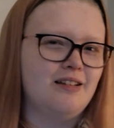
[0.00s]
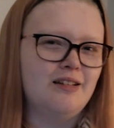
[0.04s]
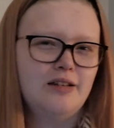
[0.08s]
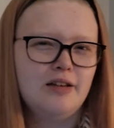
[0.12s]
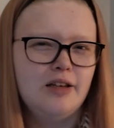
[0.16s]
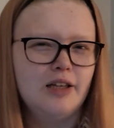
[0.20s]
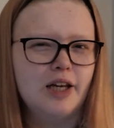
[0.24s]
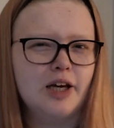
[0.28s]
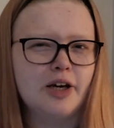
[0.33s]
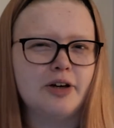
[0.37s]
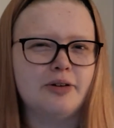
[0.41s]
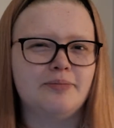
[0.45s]

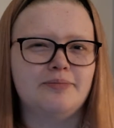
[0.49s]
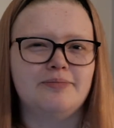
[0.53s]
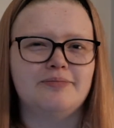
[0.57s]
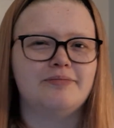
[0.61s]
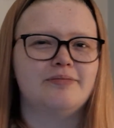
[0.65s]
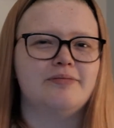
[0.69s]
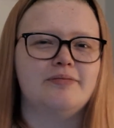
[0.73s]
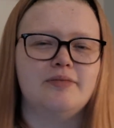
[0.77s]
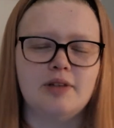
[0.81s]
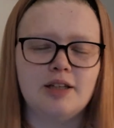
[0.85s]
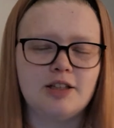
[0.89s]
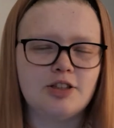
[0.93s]
you know,
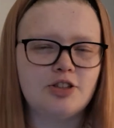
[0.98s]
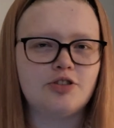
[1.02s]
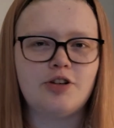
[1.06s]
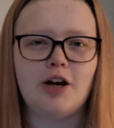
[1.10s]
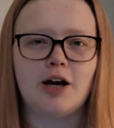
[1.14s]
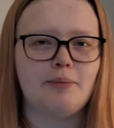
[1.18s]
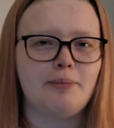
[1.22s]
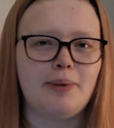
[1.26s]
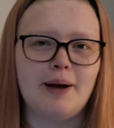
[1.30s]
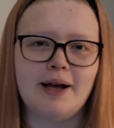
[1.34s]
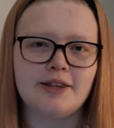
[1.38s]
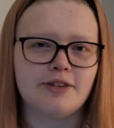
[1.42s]

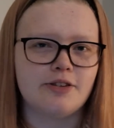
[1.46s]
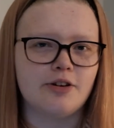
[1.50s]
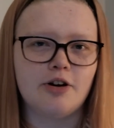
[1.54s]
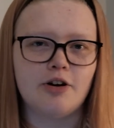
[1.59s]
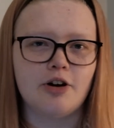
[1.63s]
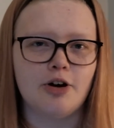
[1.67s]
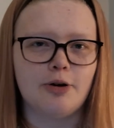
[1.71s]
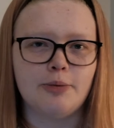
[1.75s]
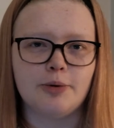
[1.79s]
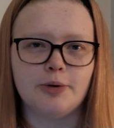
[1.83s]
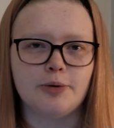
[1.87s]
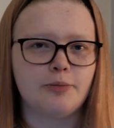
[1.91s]
trackpads are
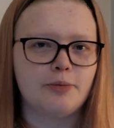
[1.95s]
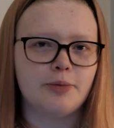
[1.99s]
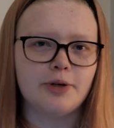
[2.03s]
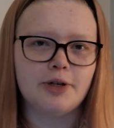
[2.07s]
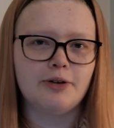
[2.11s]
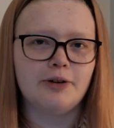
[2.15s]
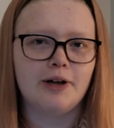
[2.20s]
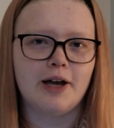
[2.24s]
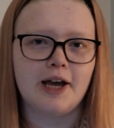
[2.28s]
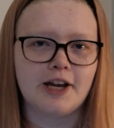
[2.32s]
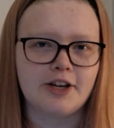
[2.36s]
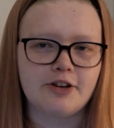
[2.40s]
horrible. We
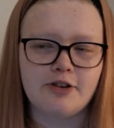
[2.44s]
all hate